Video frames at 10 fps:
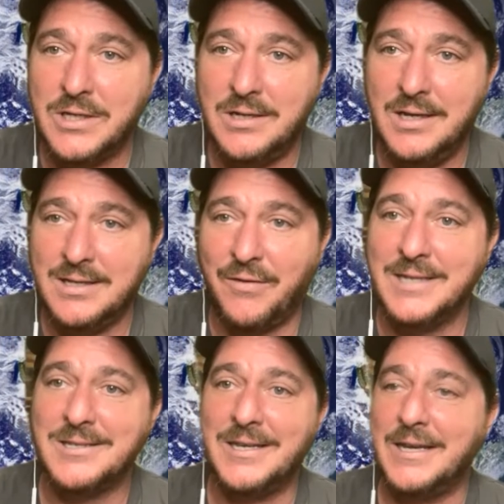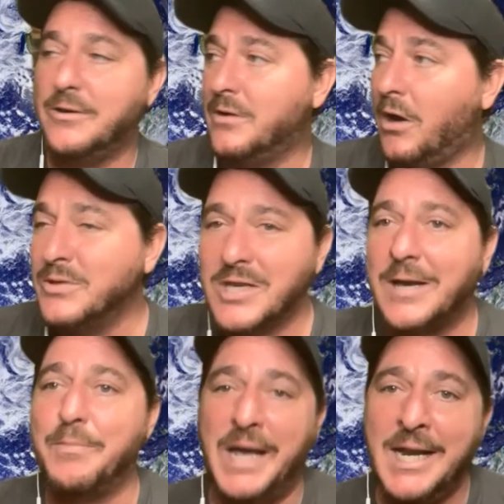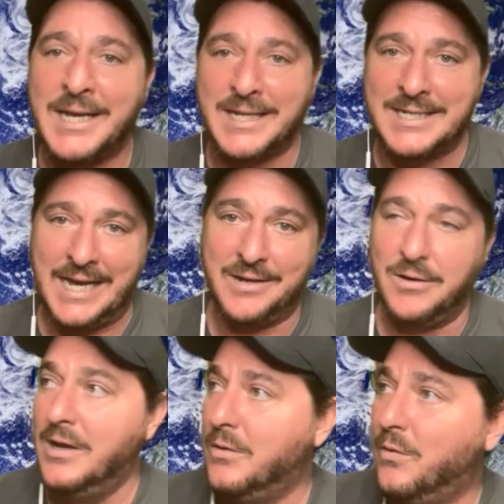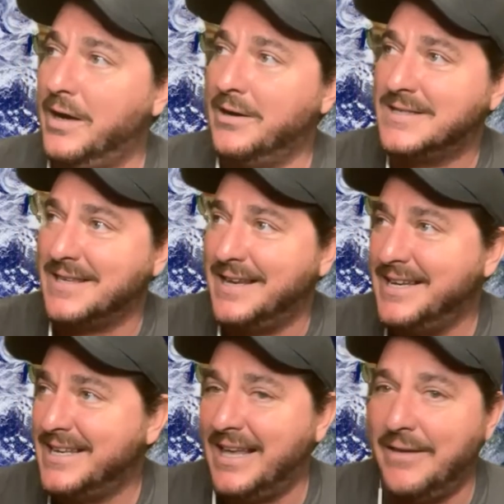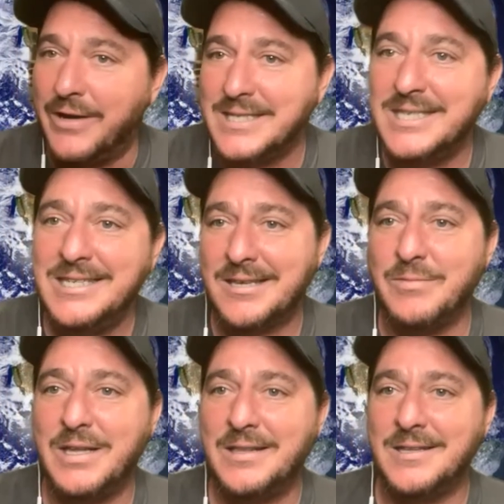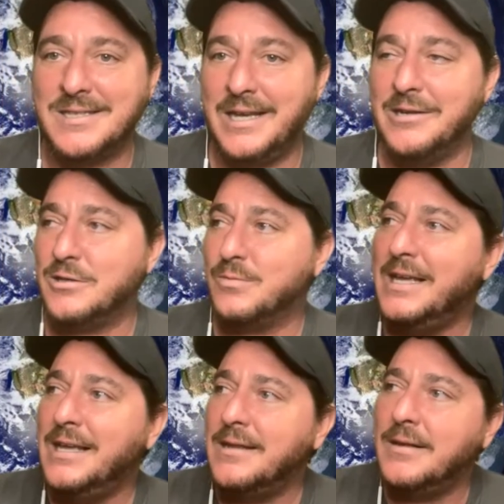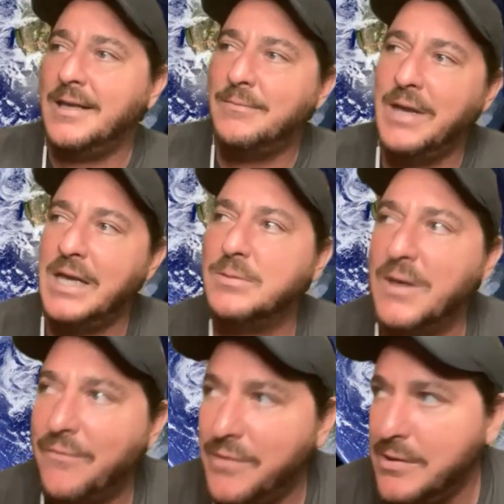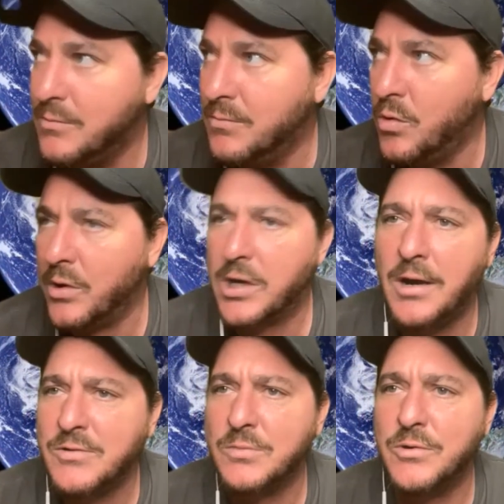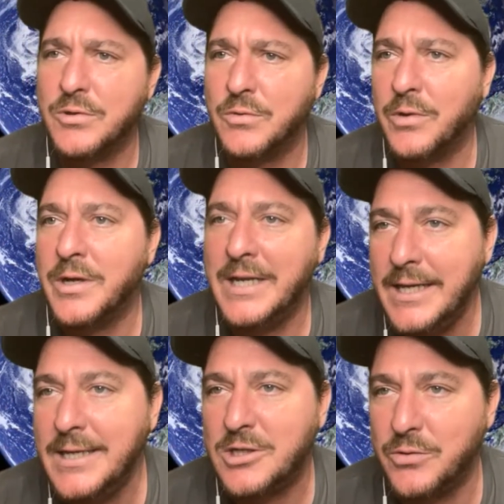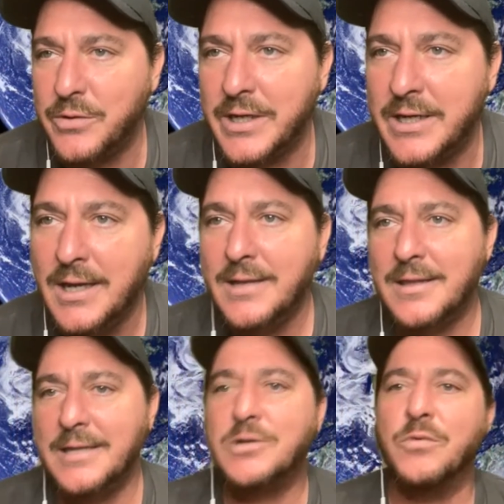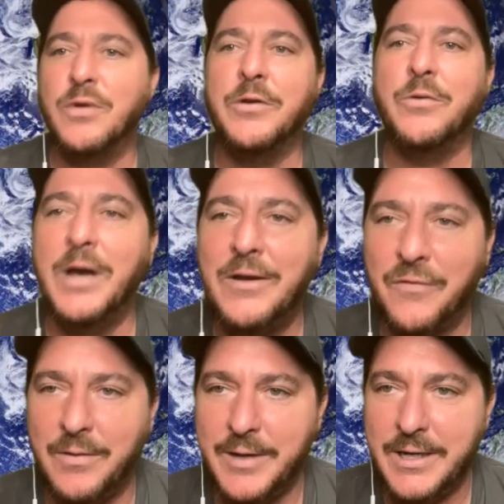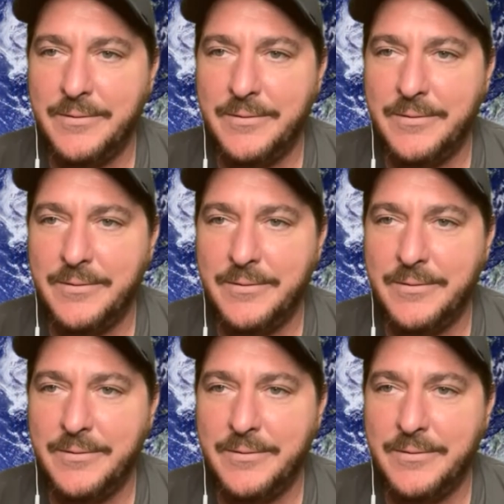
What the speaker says: it as fast as I could, almost like a panic attack, where it's like, if I see something that scares me, it makes me feel more comfortable to run into it than to run away from it,